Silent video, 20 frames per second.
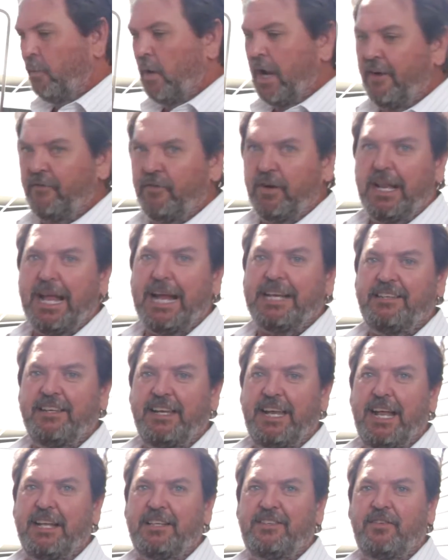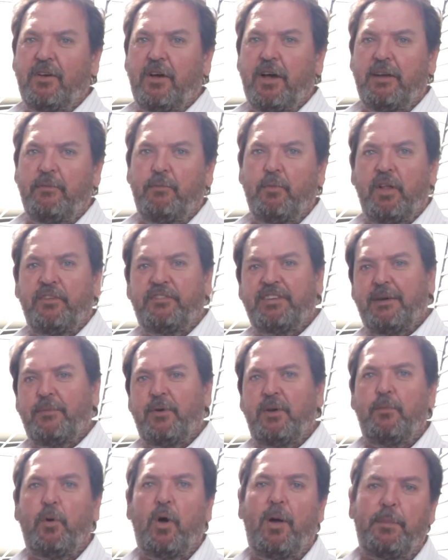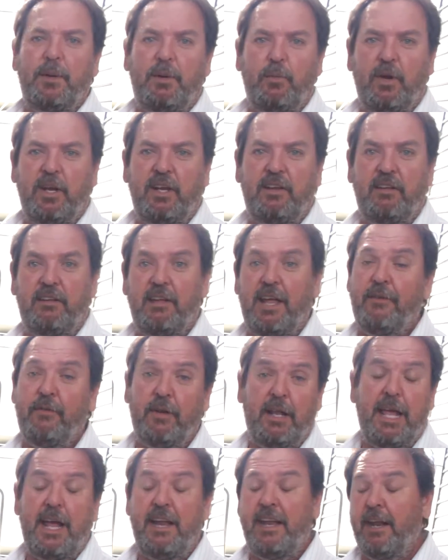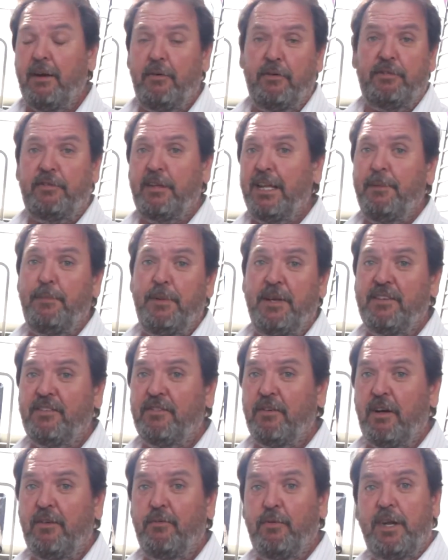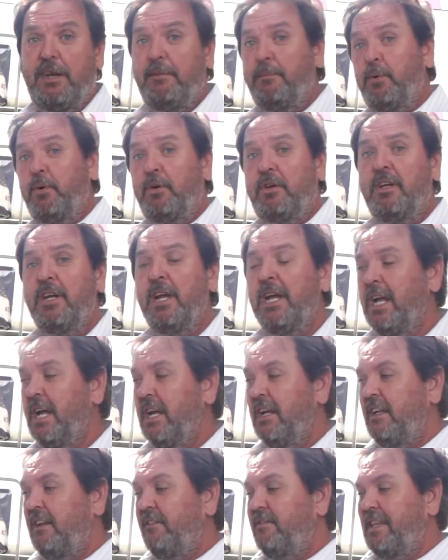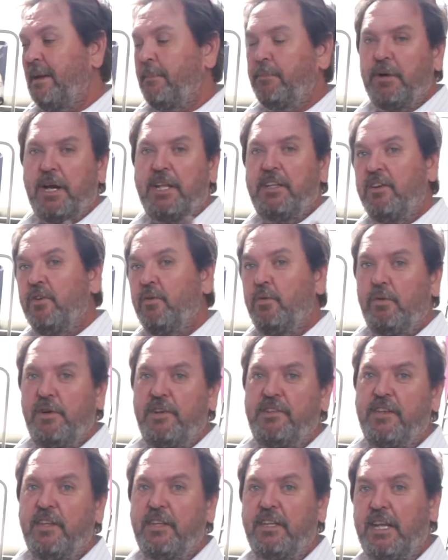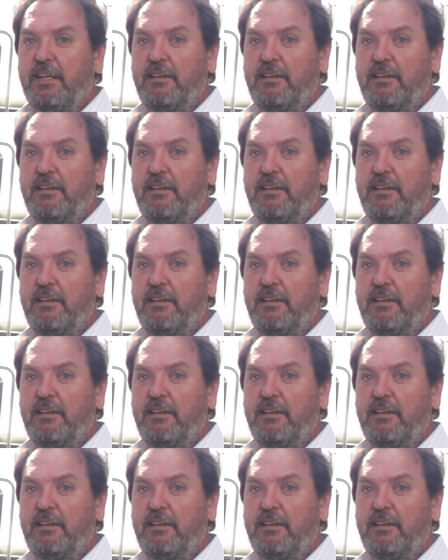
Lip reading: way of relaxing outside while someone might be wanting to have a lay down or a sleep inside, read a book. You separate the noise and the